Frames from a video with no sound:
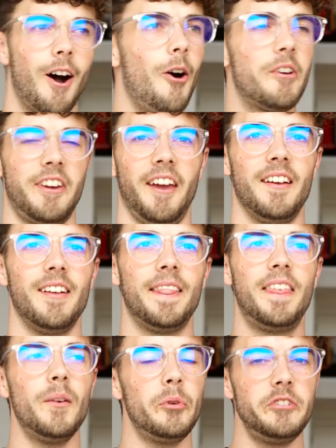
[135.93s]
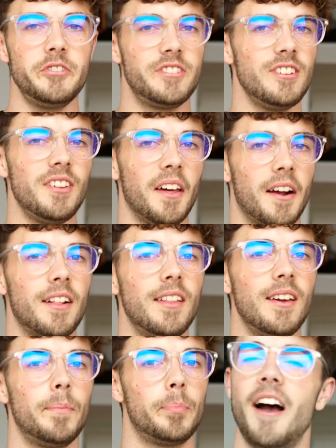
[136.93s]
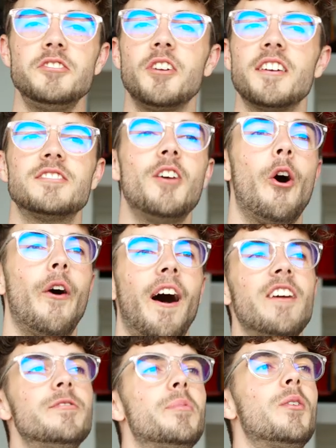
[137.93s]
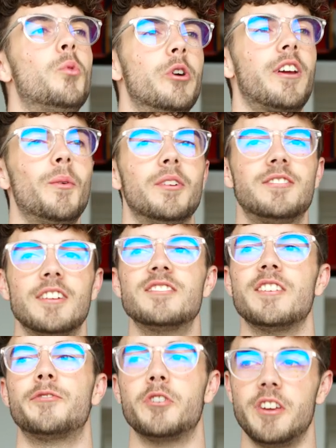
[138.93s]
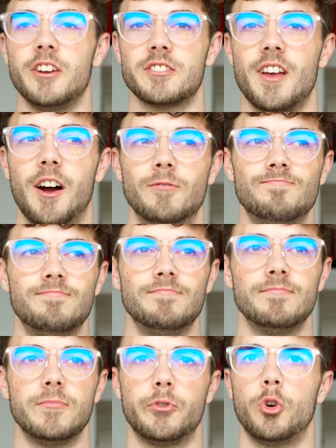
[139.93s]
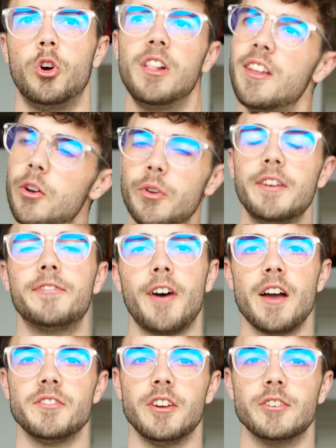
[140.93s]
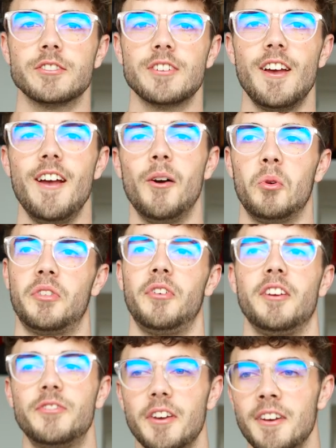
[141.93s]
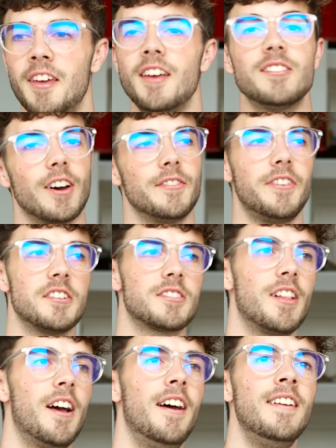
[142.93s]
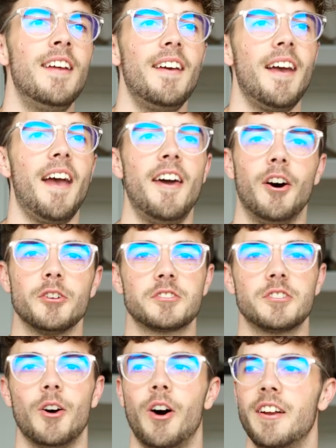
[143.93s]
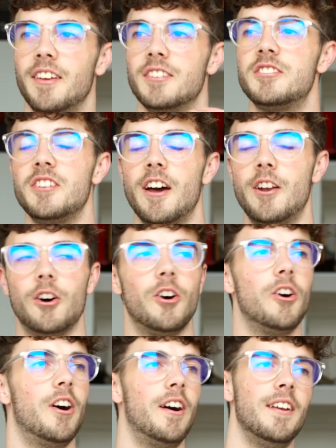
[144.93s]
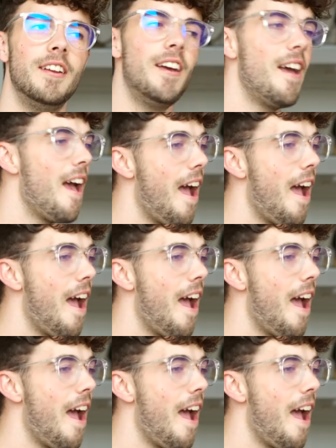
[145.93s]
Okay, did we just see that clip? As you guys know, I've been working with Sensei for years now. For literally 5 years. With FaZe Fitness, on FaZe Clan, and also on his channel, on